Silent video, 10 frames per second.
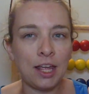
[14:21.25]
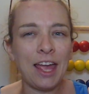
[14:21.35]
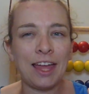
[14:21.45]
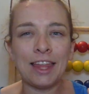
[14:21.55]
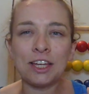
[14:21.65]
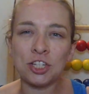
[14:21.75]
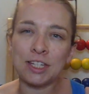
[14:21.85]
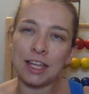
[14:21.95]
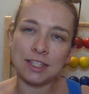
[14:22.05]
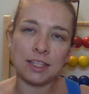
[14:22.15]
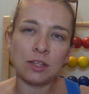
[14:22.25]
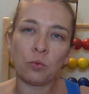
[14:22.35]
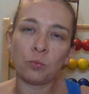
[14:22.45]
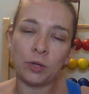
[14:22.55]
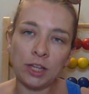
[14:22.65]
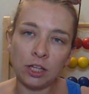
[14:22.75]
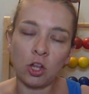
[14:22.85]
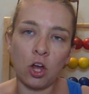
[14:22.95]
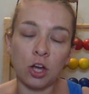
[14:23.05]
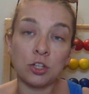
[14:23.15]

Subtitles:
and that just gets really long,